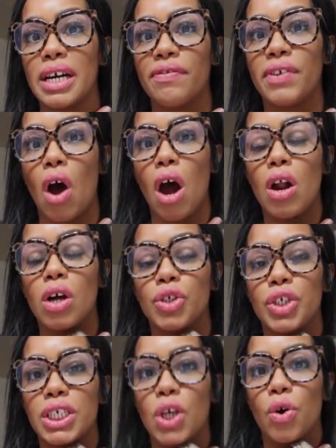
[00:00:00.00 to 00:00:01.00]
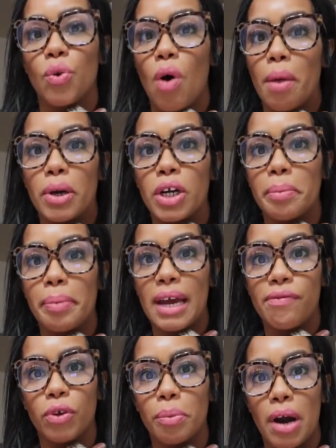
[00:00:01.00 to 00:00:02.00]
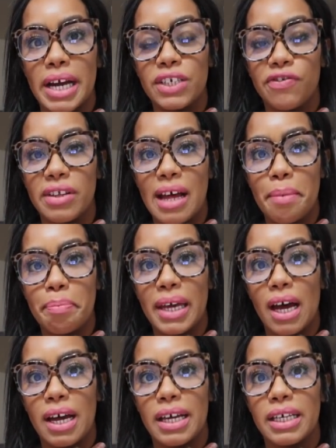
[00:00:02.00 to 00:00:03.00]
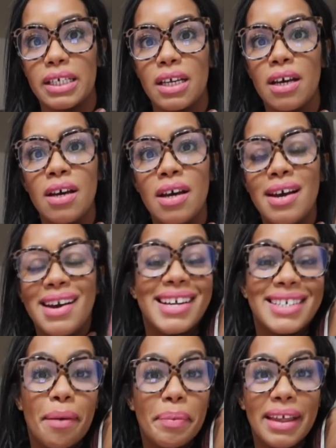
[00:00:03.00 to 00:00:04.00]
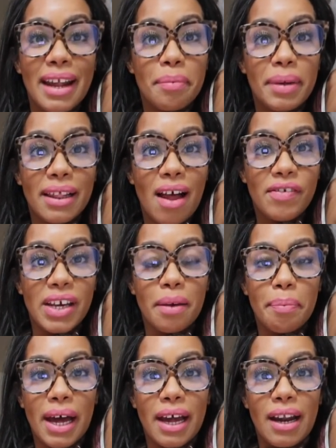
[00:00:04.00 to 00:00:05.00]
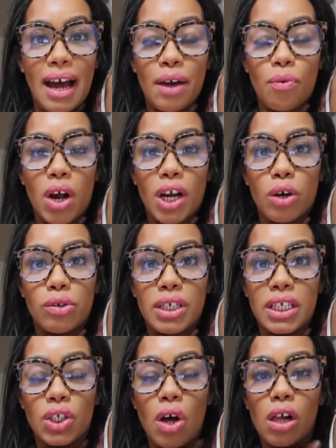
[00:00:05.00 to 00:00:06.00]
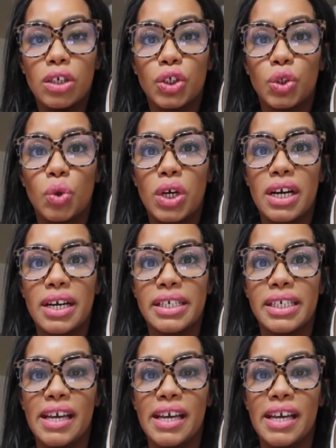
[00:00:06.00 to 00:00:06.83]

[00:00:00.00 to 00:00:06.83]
If not, I'll just go to Walmart and pay full price for them, because it's something that I've been loving. But I want to go to the dollar store and